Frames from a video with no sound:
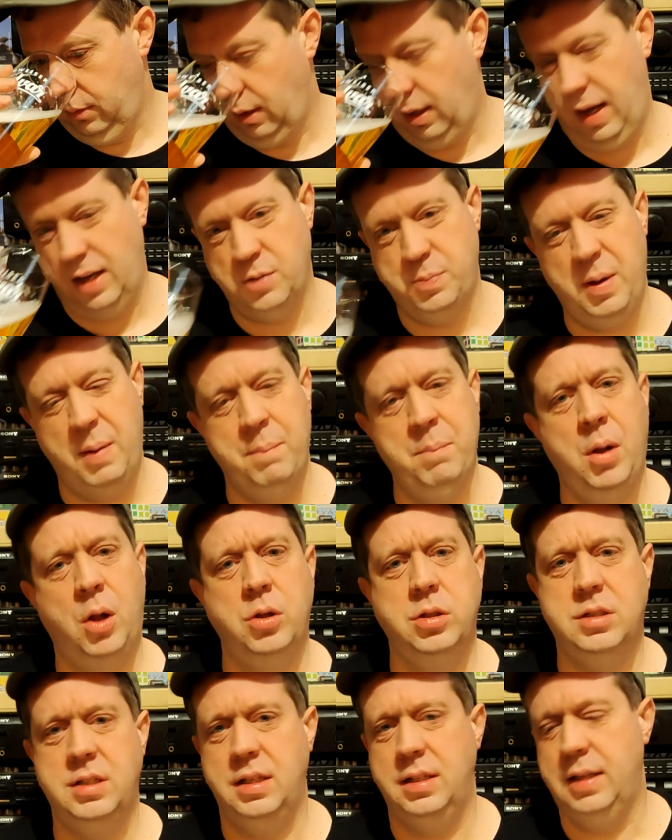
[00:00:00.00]
Yeah, there's a bit of
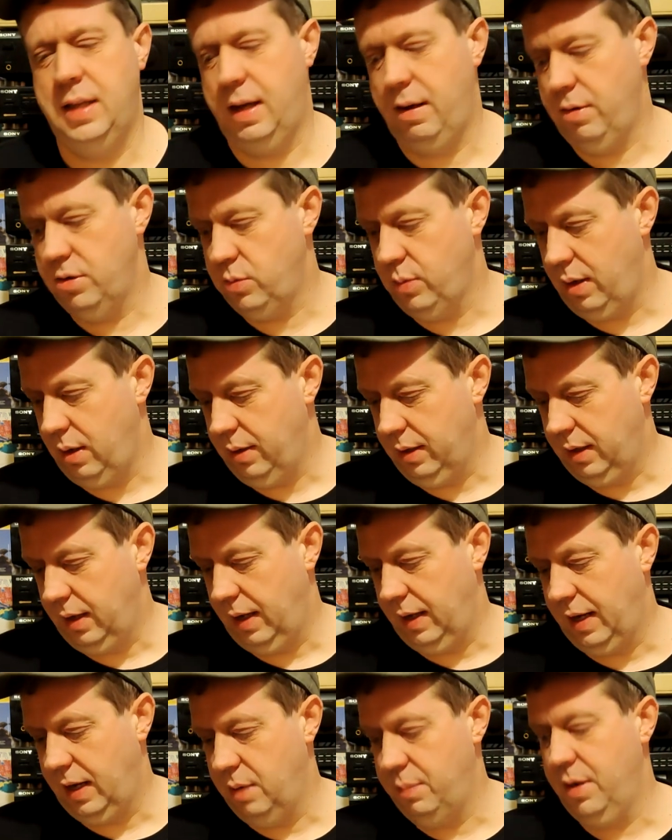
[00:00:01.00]
malt in there as well. You're
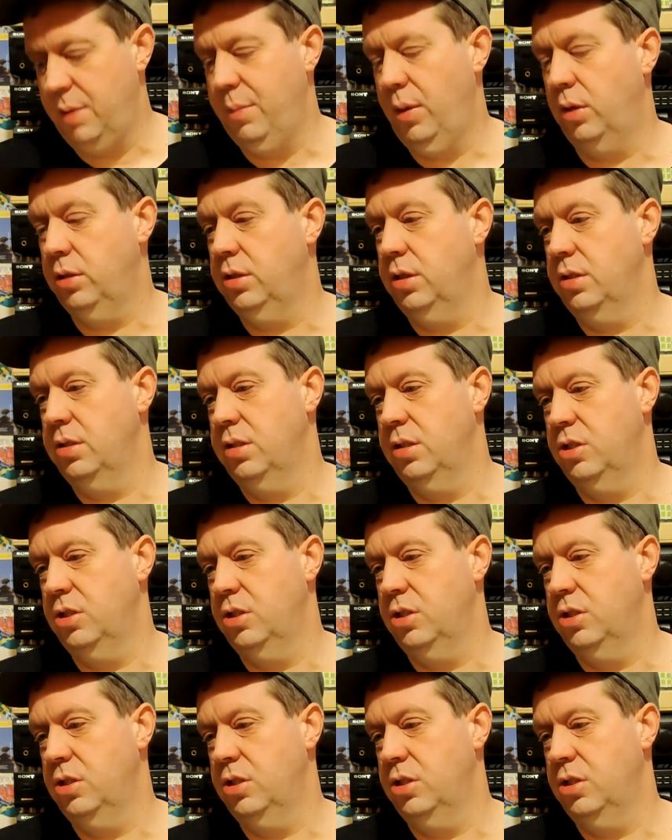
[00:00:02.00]
getting a bit of maltiness